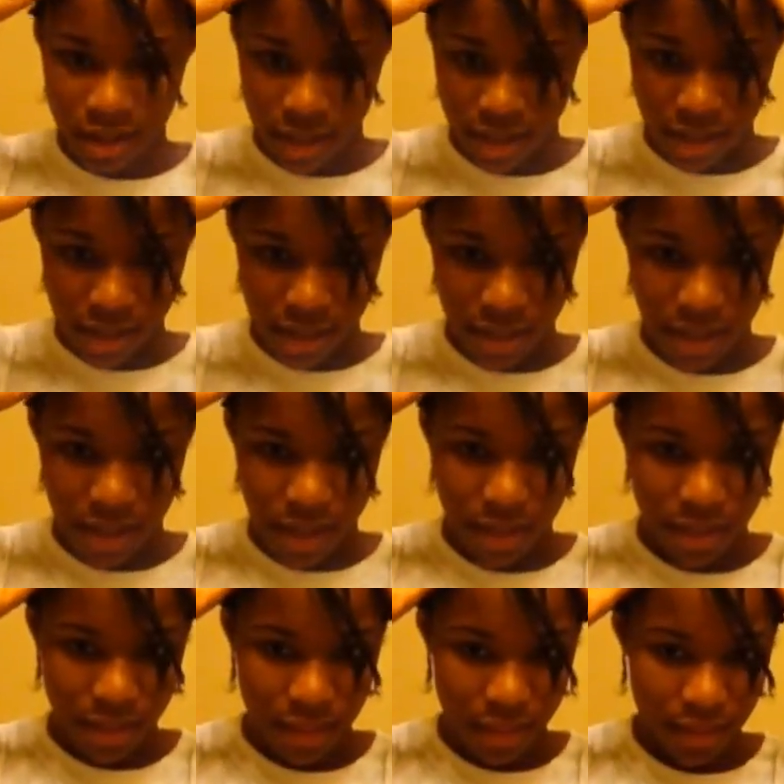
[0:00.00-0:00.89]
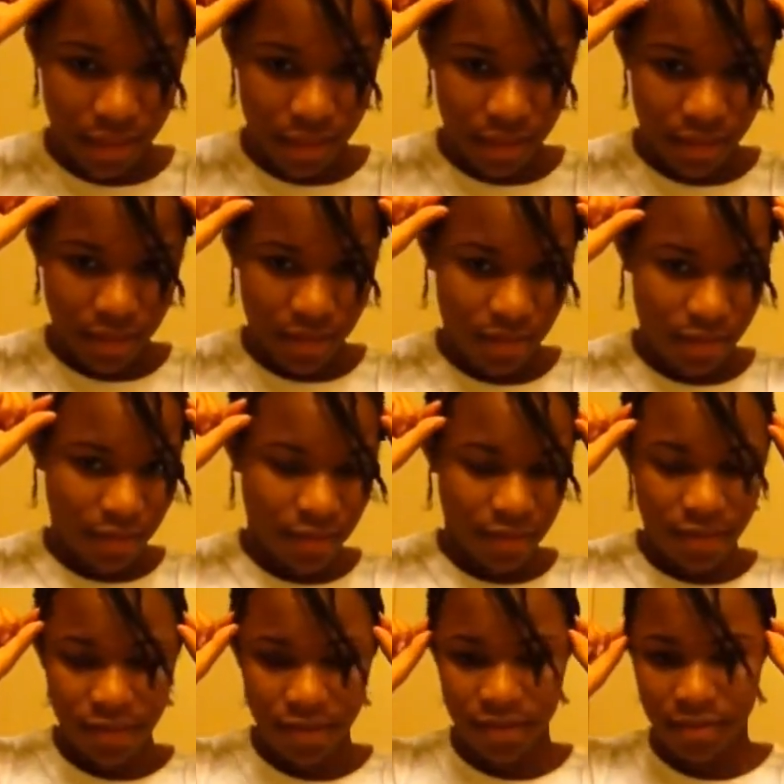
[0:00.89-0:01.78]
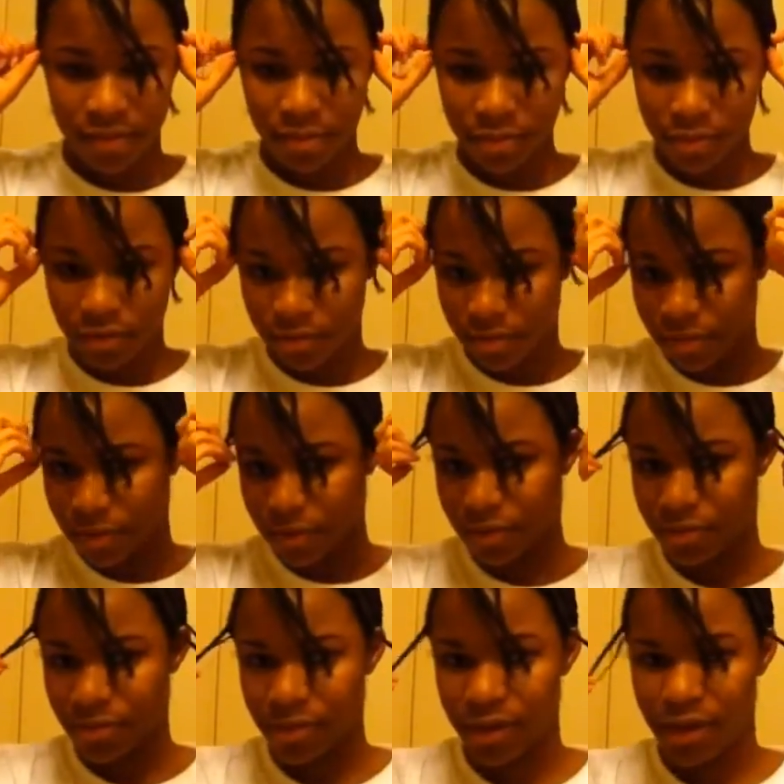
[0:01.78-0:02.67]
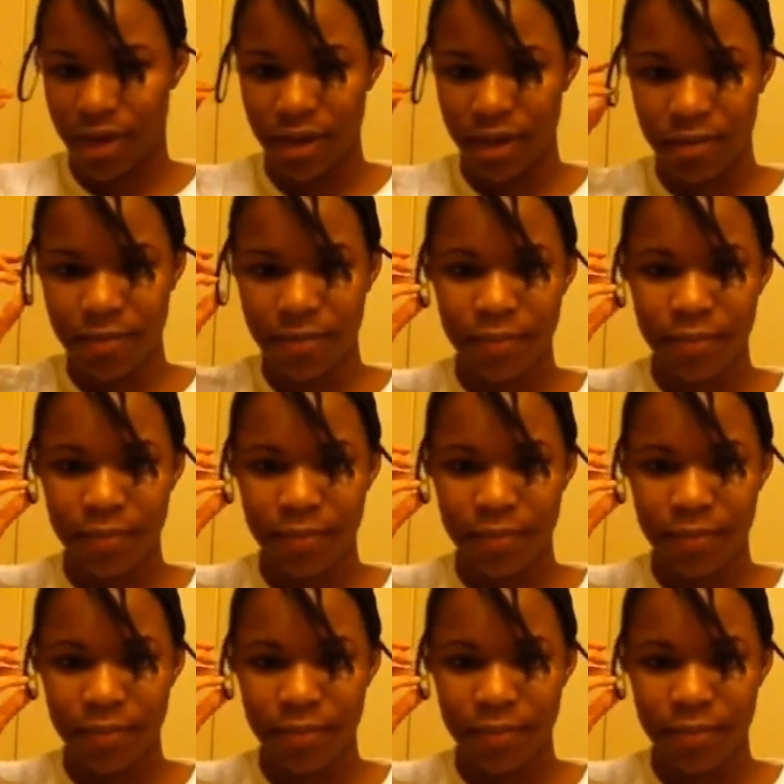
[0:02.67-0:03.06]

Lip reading: And this is the perimeter braid